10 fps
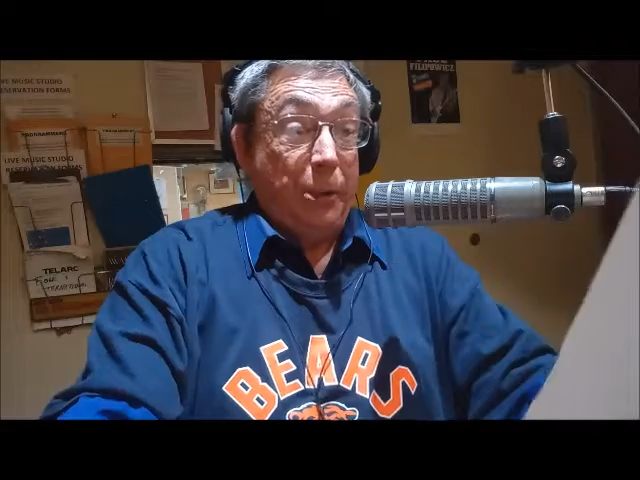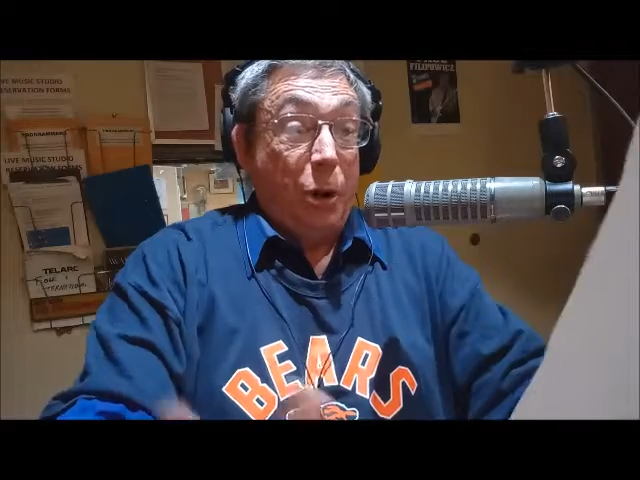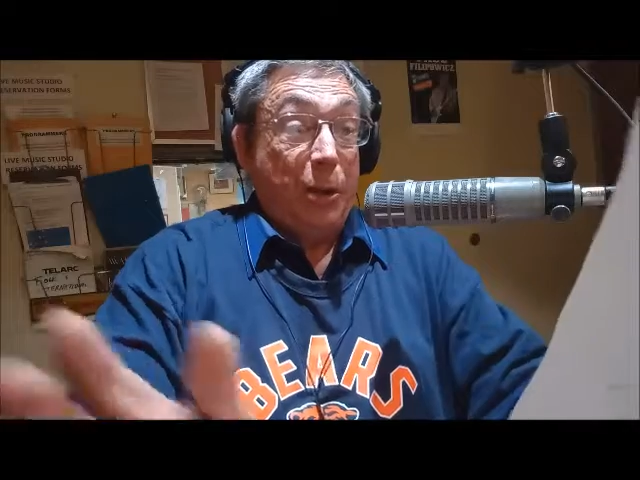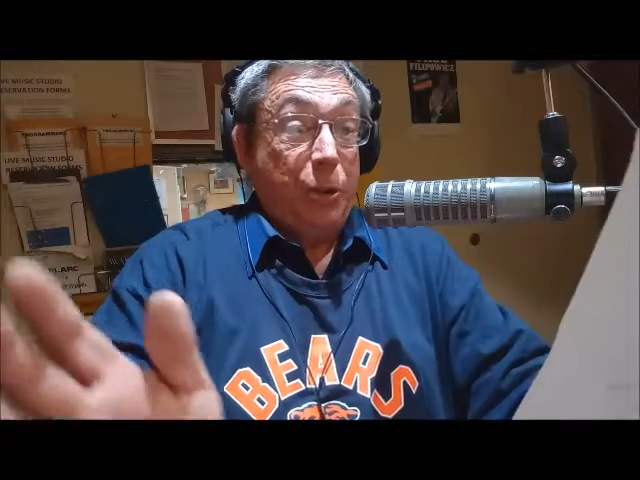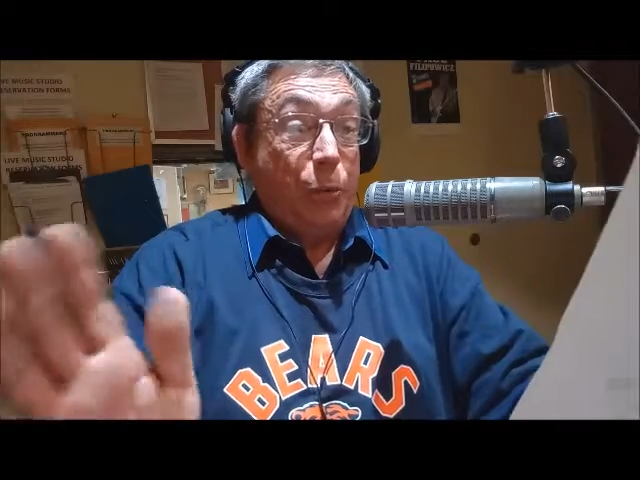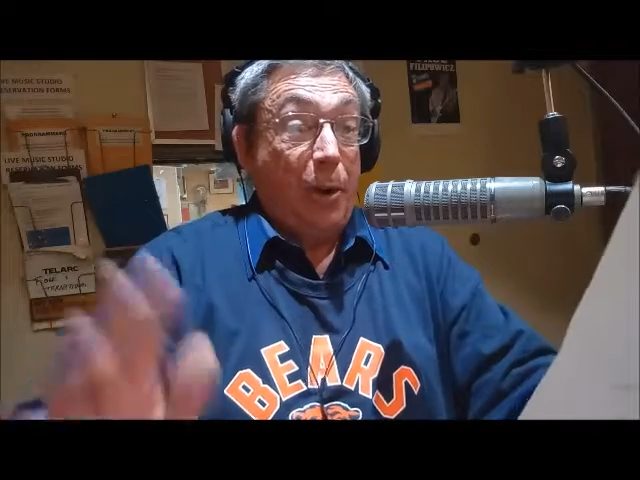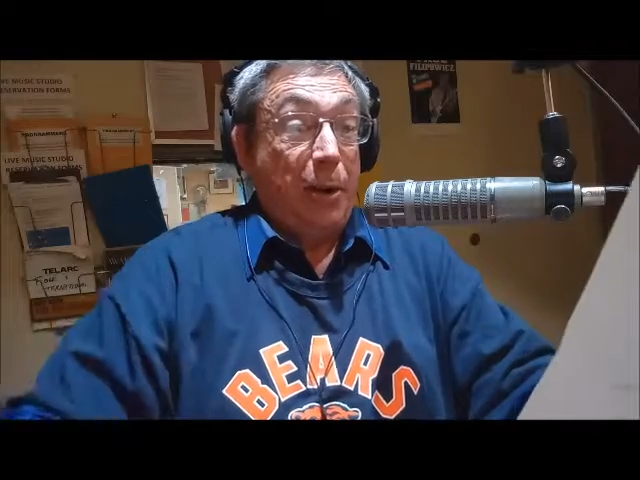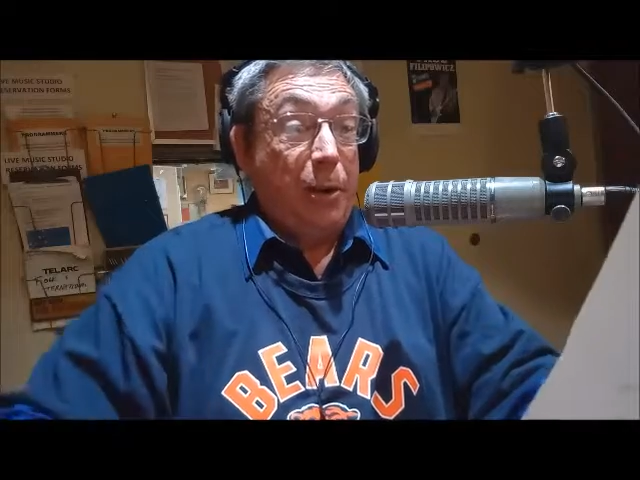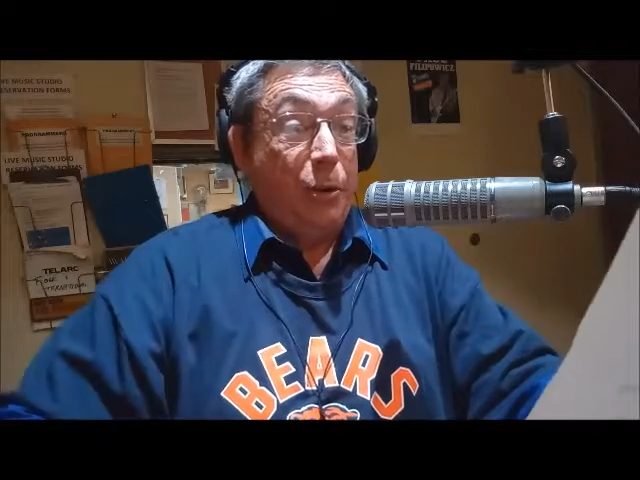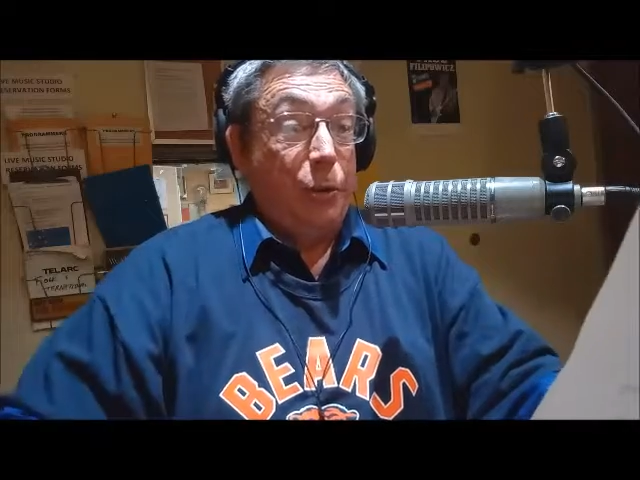crosses
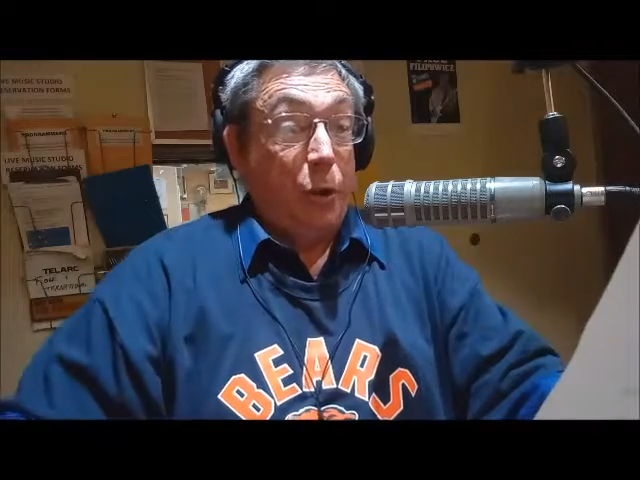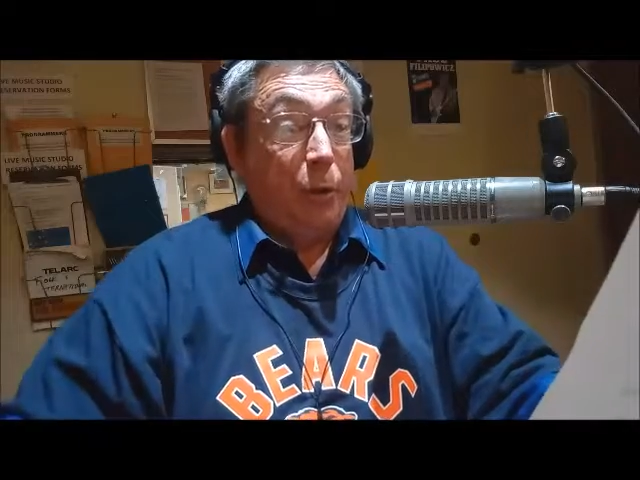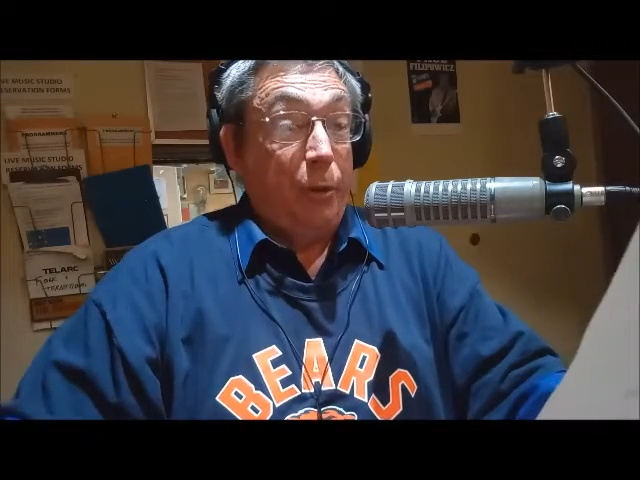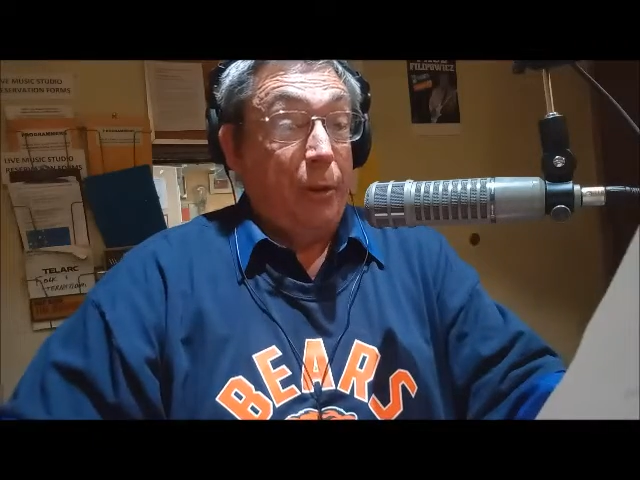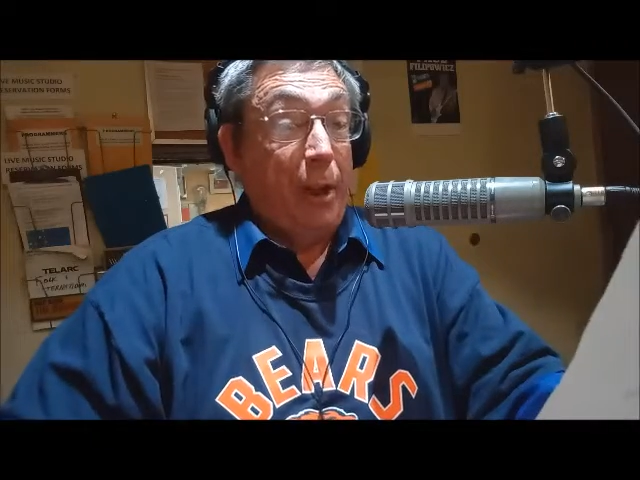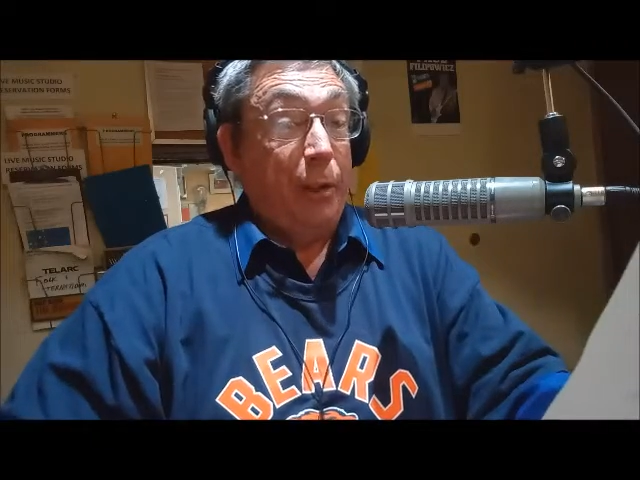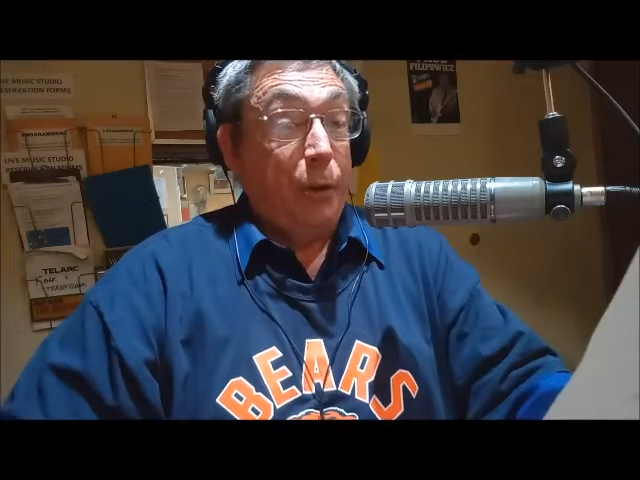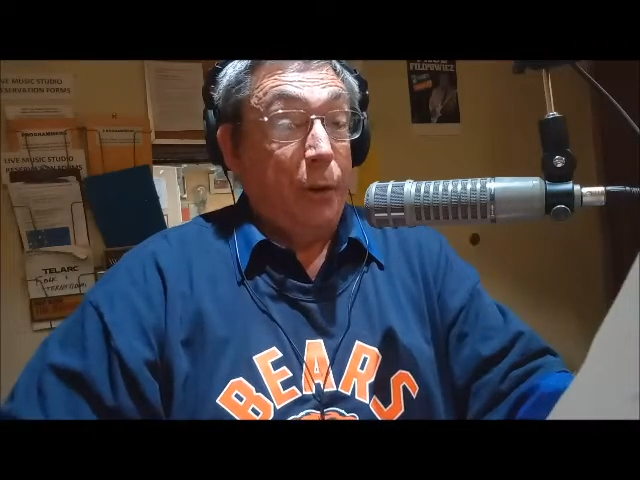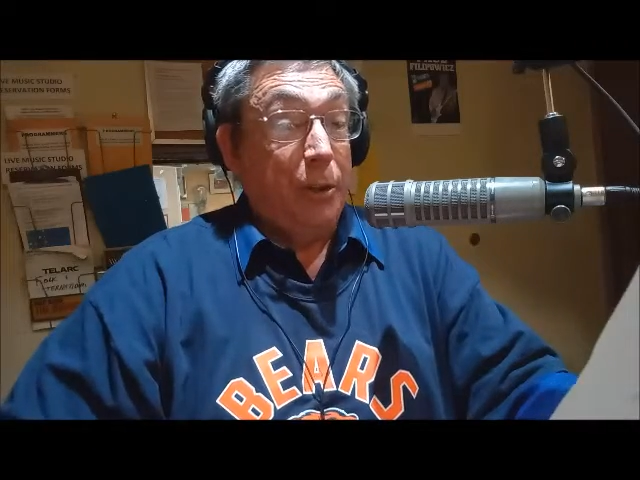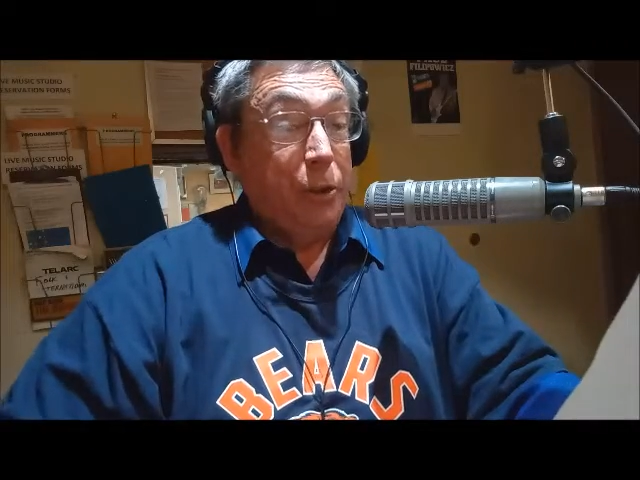right here in northern Illinois,